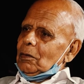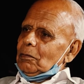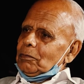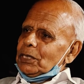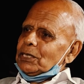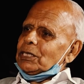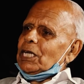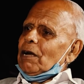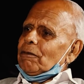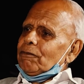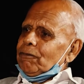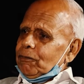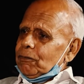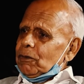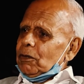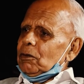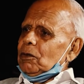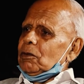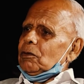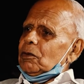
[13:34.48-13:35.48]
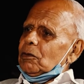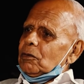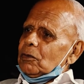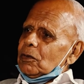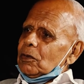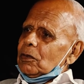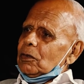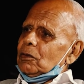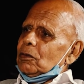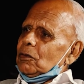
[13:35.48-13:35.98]
be tough
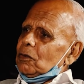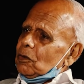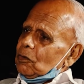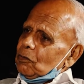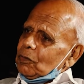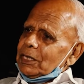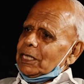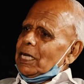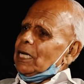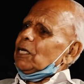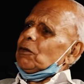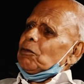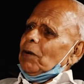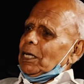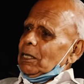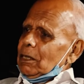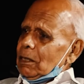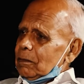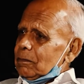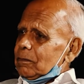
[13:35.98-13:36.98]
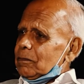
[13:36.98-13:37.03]
with anyone,